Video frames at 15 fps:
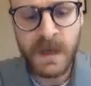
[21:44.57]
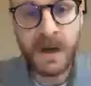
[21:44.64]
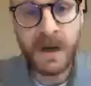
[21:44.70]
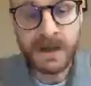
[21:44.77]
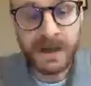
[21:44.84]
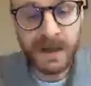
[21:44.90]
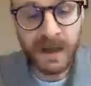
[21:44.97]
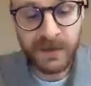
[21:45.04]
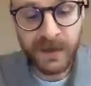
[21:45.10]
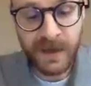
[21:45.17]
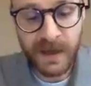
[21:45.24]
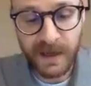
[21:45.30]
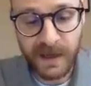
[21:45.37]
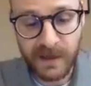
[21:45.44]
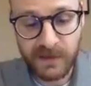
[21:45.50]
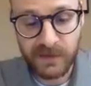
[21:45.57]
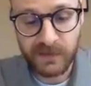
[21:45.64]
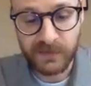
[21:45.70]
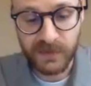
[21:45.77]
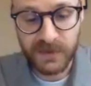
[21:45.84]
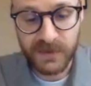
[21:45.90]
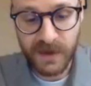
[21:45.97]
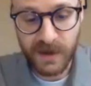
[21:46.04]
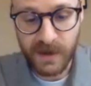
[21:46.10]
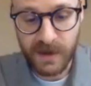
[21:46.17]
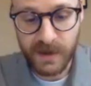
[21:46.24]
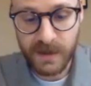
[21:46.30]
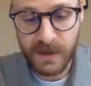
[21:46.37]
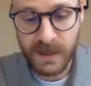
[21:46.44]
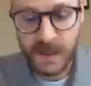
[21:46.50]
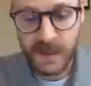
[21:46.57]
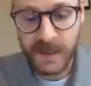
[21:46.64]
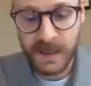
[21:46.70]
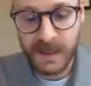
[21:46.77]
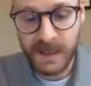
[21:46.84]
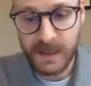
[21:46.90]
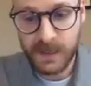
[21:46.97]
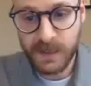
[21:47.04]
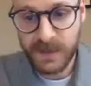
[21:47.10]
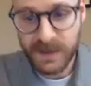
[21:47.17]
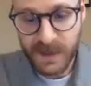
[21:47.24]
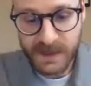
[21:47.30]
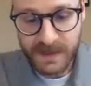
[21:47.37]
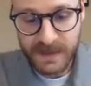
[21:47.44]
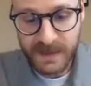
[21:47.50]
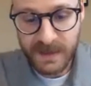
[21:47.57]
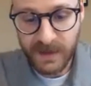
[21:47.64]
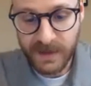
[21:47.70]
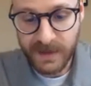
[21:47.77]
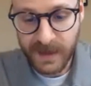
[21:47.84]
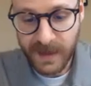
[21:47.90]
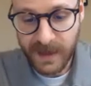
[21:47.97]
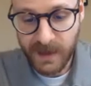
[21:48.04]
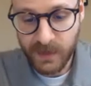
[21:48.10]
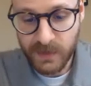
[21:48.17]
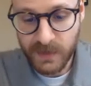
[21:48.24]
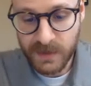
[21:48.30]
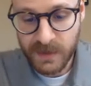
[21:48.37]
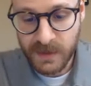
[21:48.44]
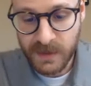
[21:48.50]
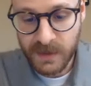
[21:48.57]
On the other hand, for Sartre, it is precisely on account